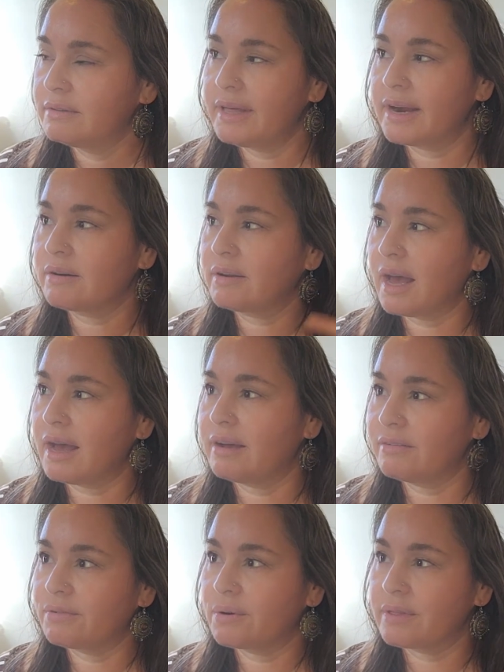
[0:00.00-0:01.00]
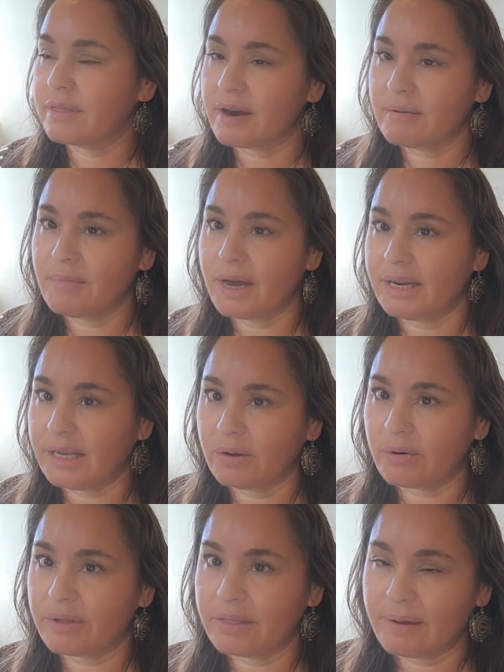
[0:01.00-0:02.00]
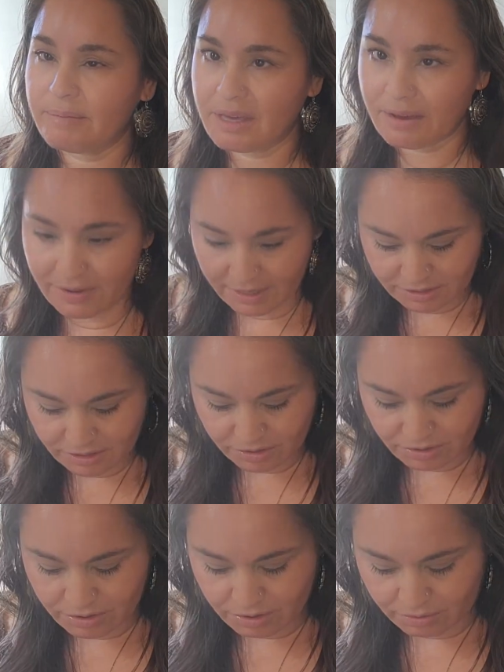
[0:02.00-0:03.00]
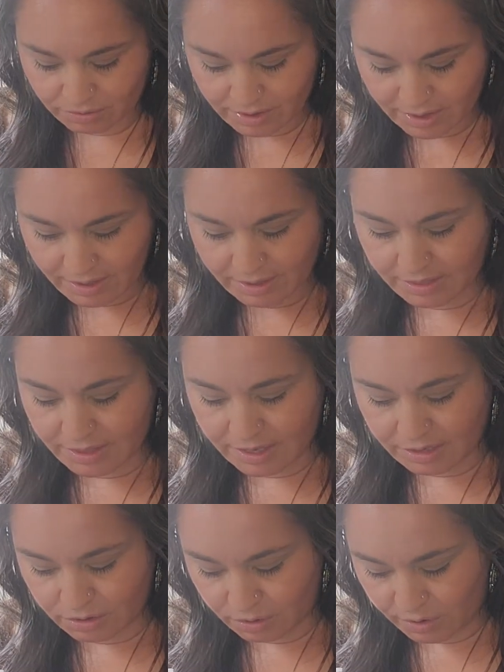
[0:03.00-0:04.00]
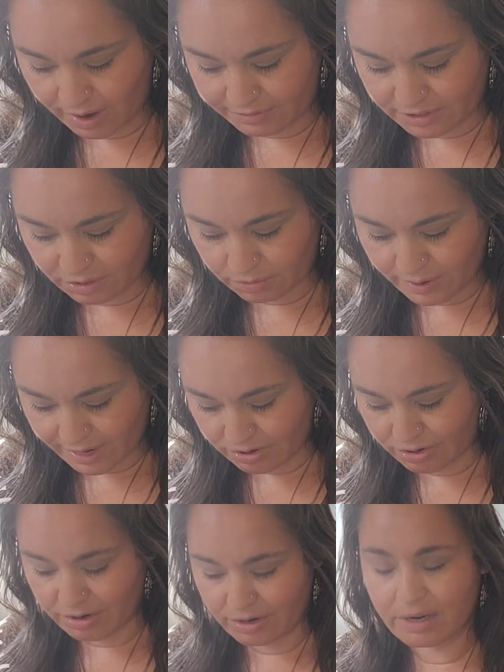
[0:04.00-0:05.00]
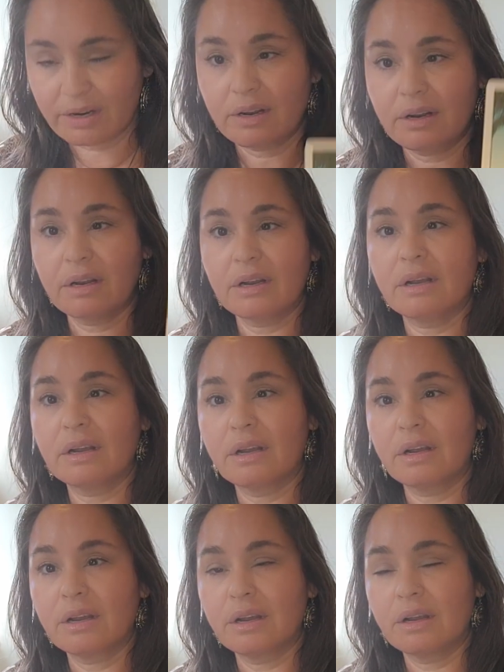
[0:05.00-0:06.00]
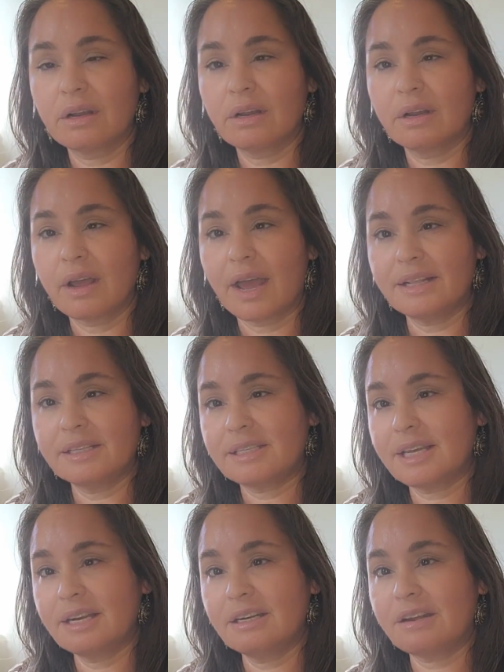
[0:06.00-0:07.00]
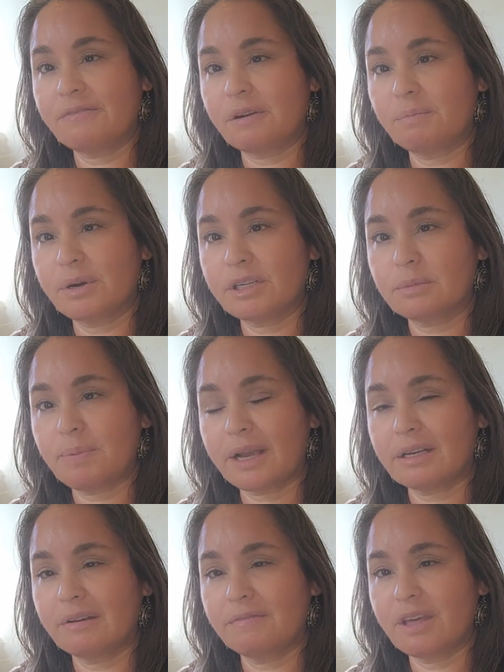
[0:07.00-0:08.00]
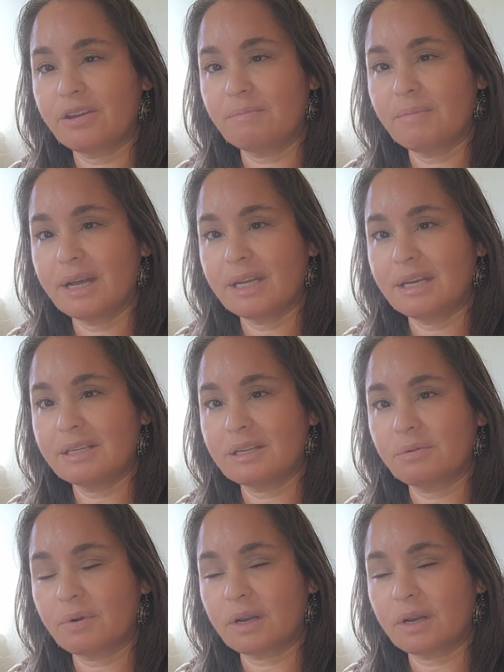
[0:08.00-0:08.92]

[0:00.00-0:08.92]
their love or their money or them giving to you, that you have surrendered and seen a different perspective, that your money isn't